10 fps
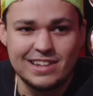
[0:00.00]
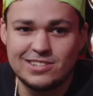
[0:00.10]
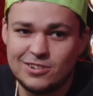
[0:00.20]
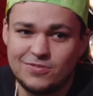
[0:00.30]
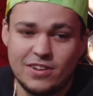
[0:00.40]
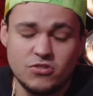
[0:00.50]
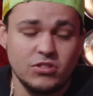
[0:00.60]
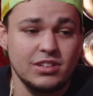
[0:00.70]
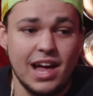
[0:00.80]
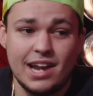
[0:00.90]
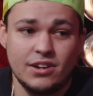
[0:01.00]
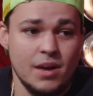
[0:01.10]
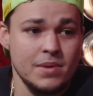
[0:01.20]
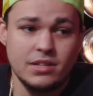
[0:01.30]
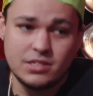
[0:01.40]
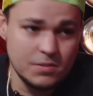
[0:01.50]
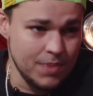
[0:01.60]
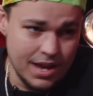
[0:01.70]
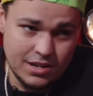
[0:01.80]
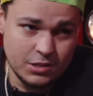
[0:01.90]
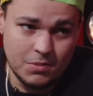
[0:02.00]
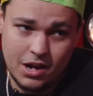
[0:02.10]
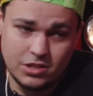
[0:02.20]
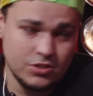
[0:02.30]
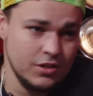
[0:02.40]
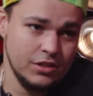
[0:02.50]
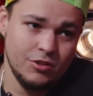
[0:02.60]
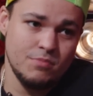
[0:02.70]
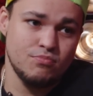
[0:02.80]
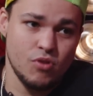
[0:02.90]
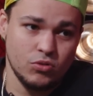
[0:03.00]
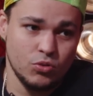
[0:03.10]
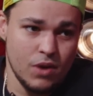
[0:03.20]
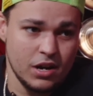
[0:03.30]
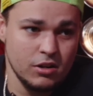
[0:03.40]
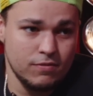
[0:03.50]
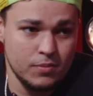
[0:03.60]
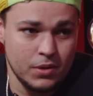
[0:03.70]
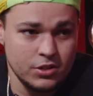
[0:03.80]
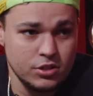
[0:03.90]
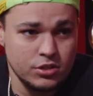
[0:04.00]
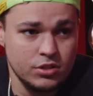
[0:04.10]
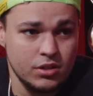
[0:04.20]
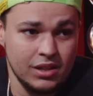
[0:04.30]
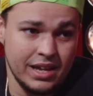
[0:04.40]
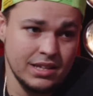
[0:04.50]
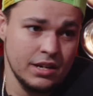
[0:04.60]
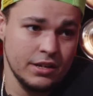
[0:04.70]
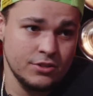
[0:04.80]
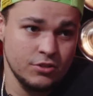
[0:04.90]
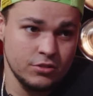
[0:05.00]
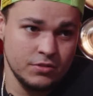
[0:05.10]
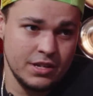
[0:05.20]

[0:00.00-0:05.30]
That's a dope fight. There's a lot of. I mean, Zepeda's a monster. He literally broke the record for punches landed against JoJo